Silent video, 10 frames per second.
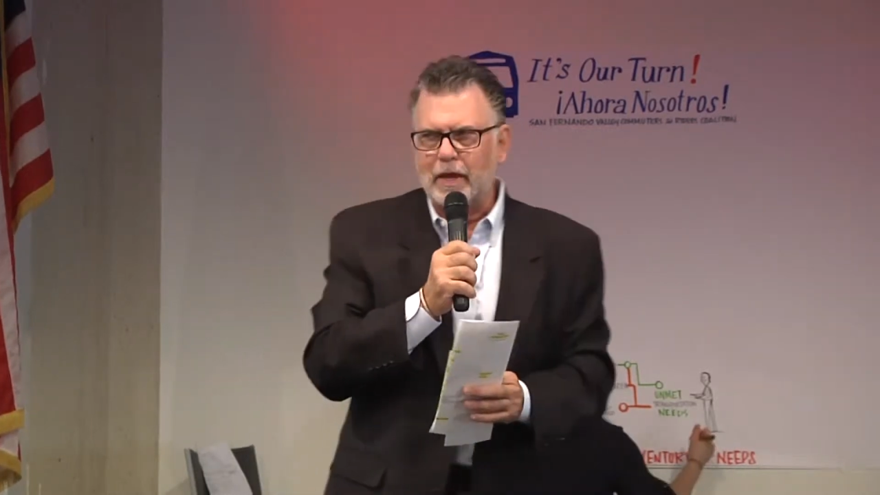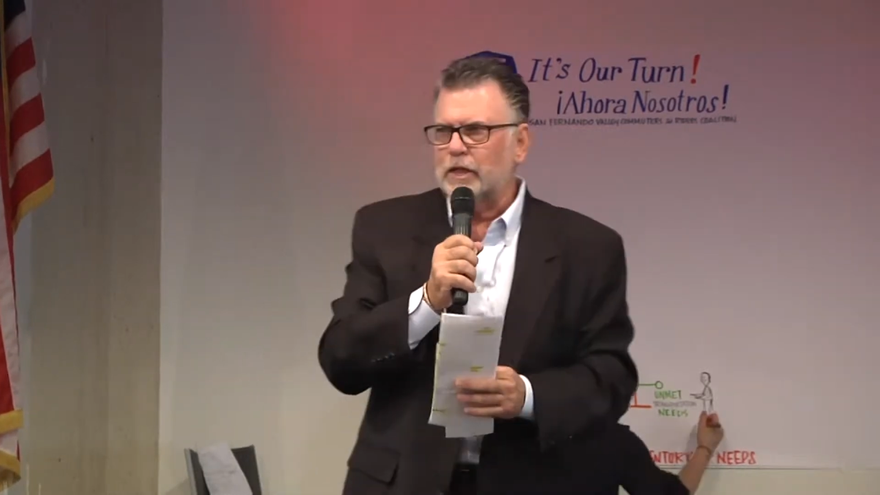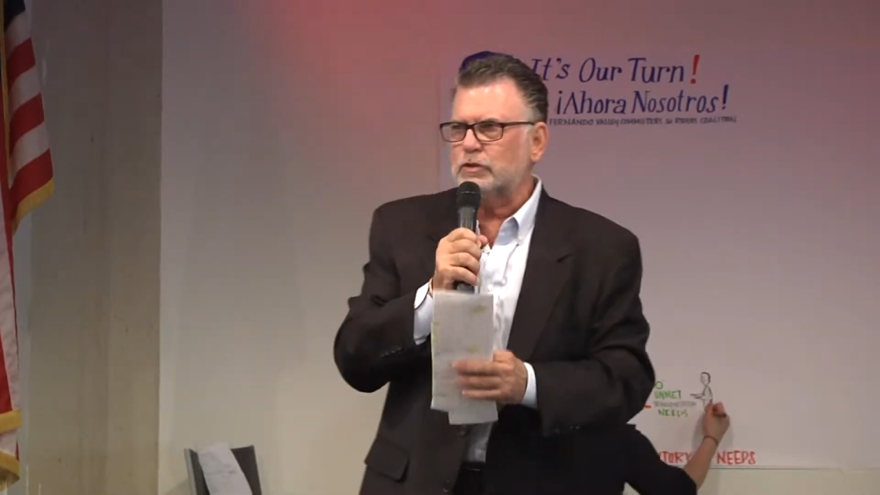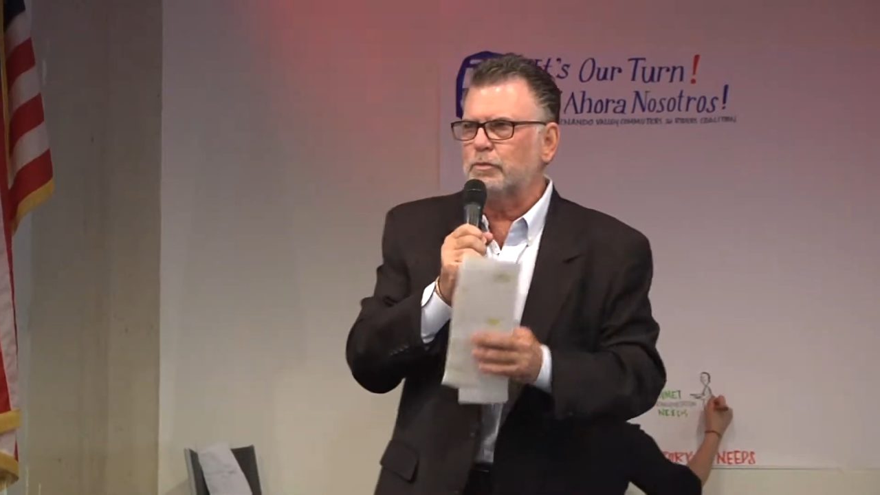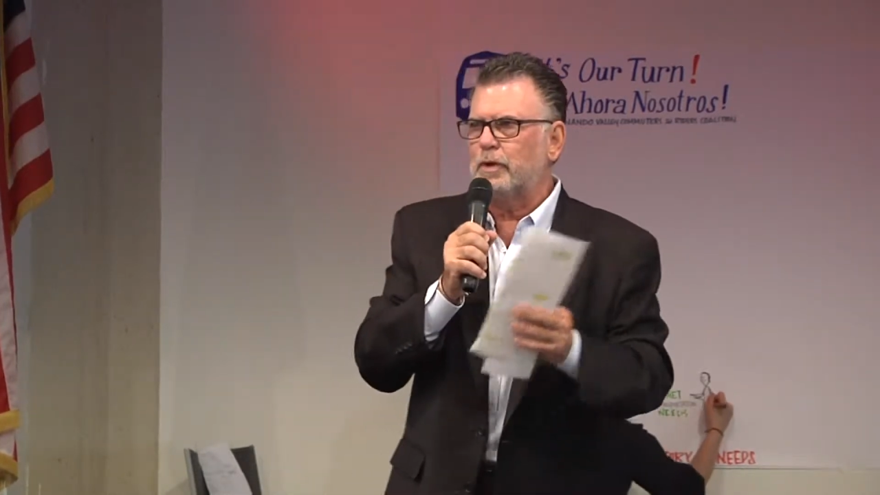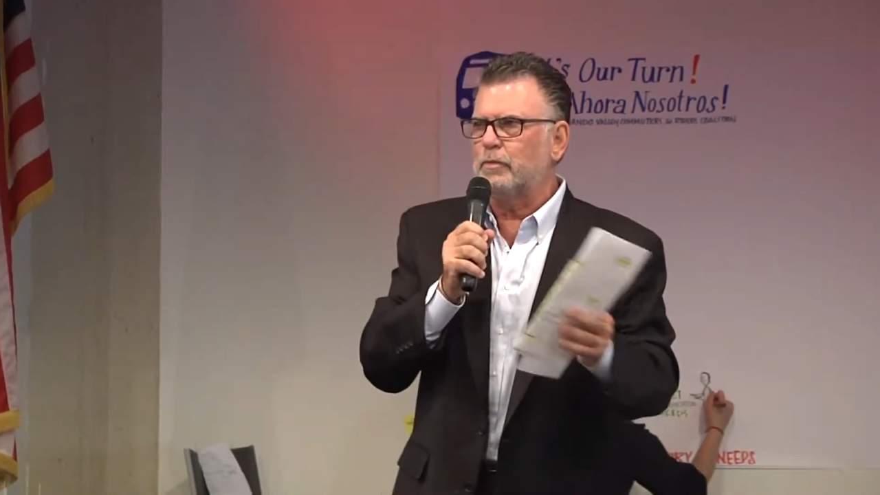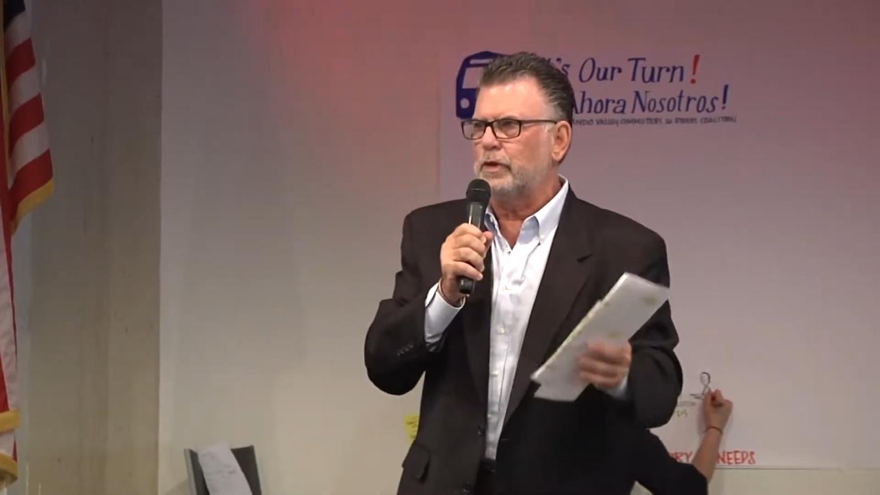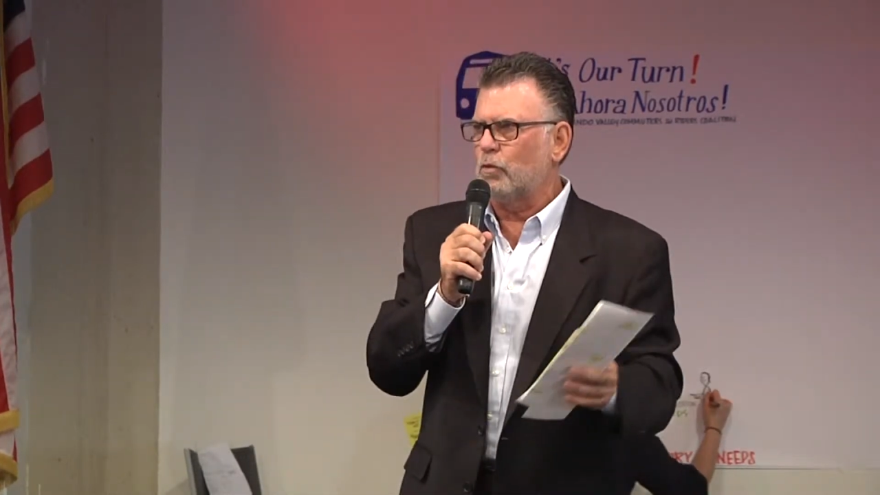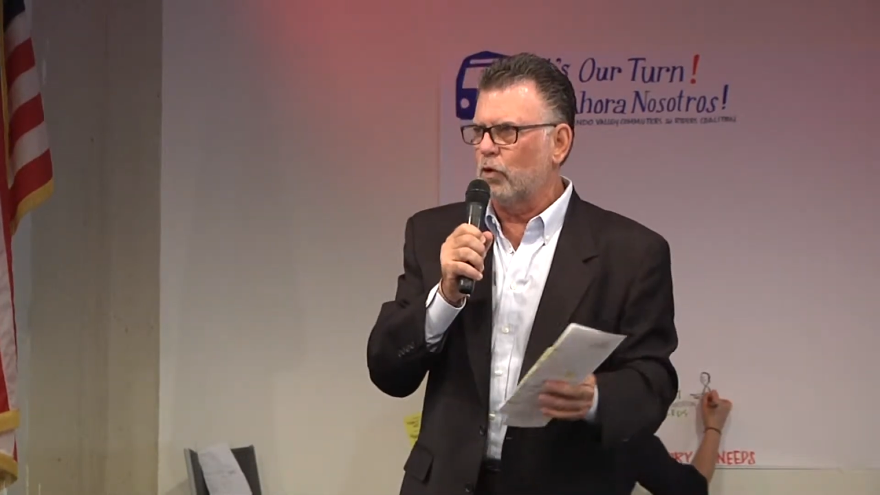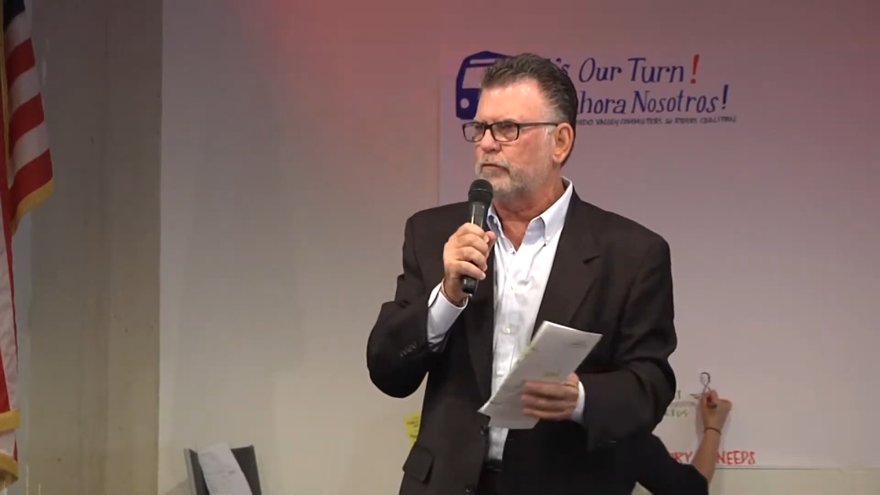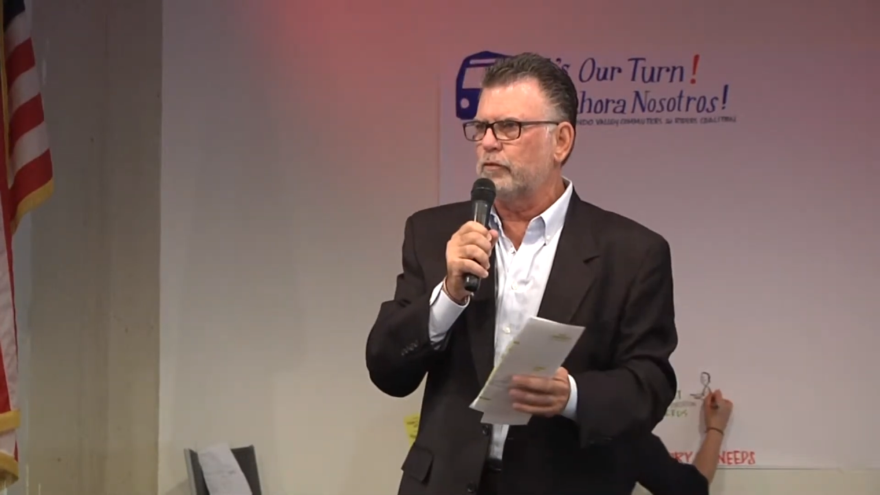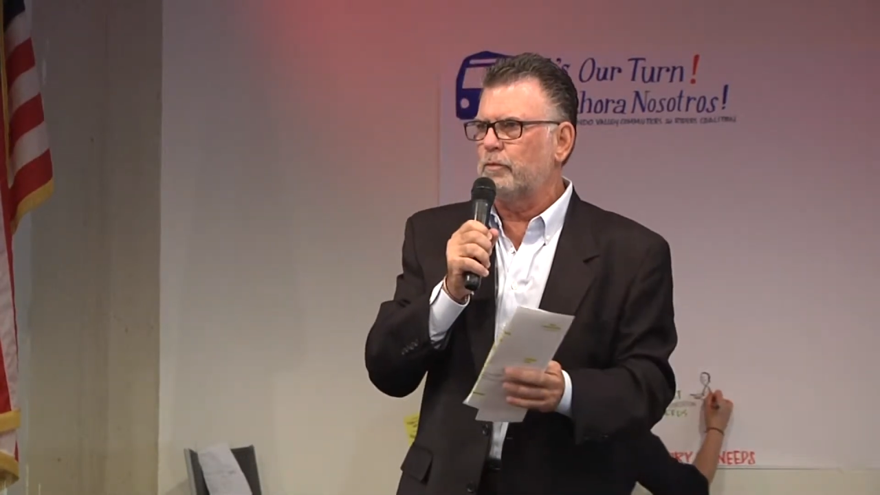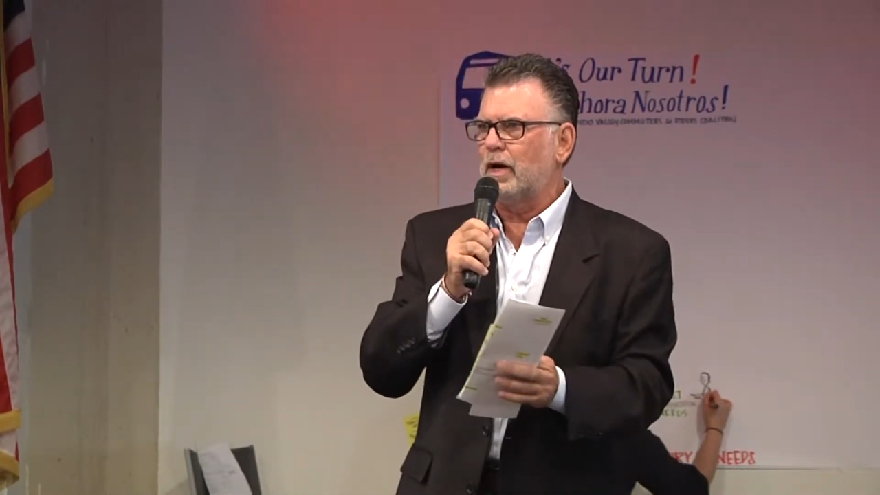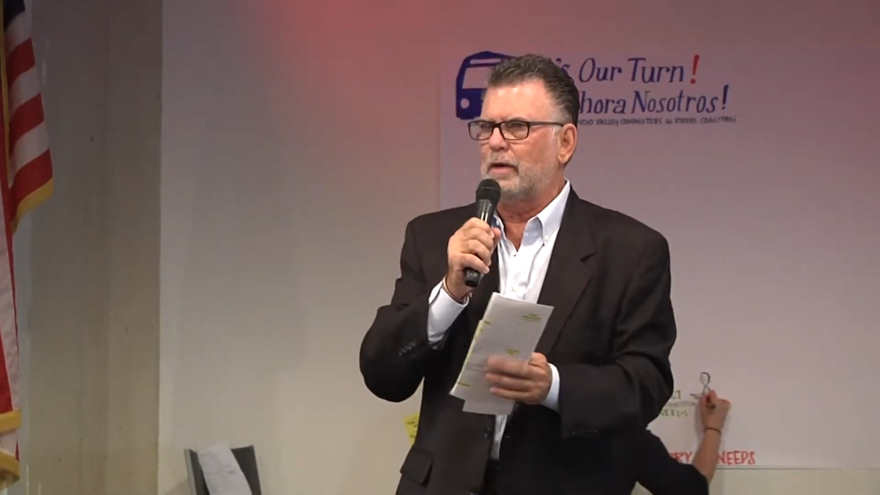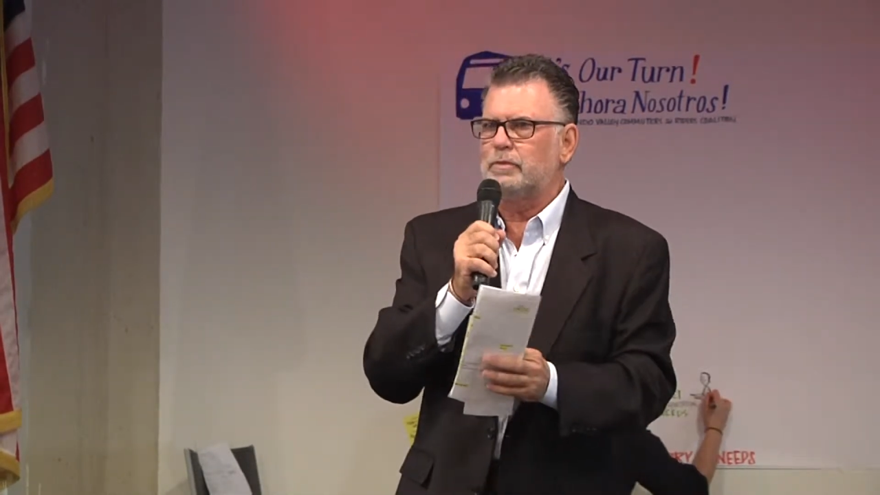the actual people that work
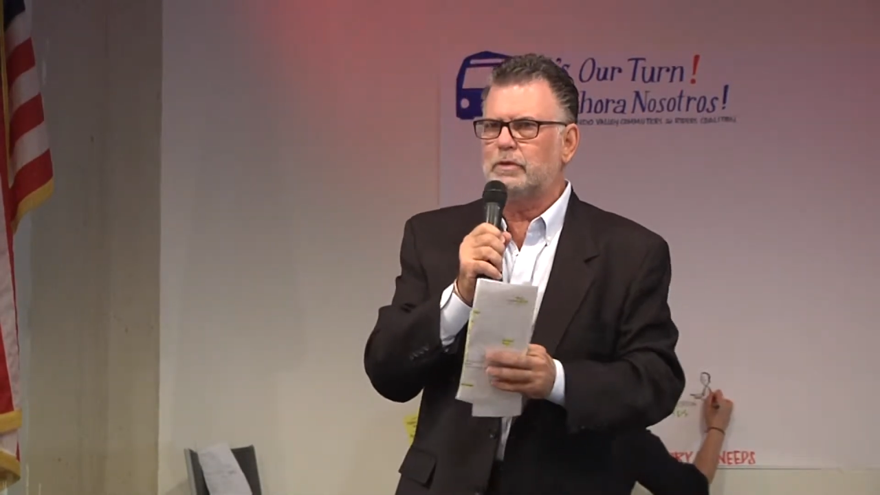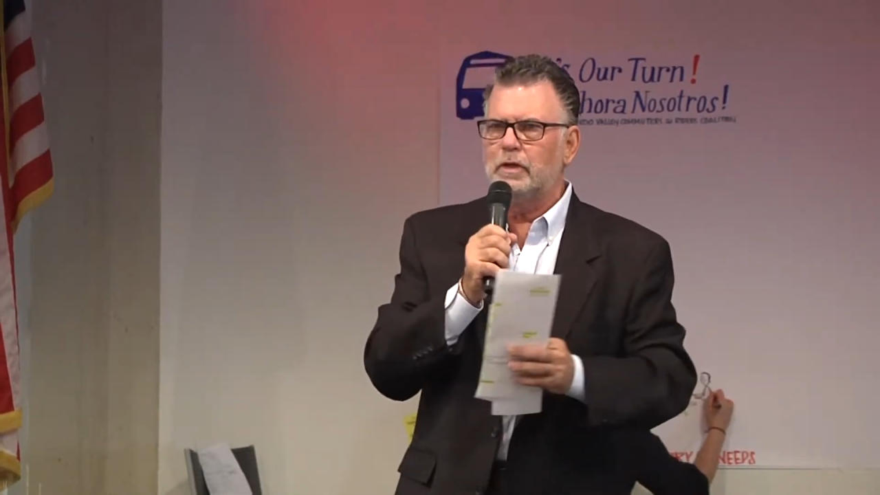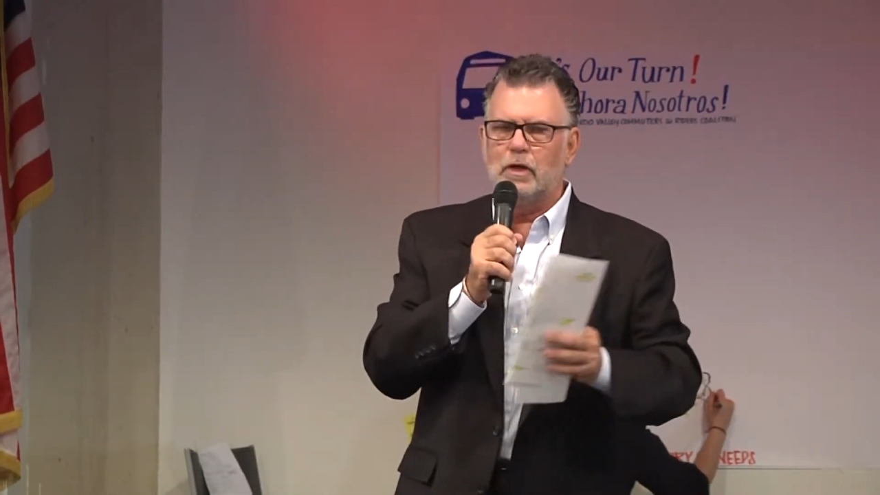for Bob,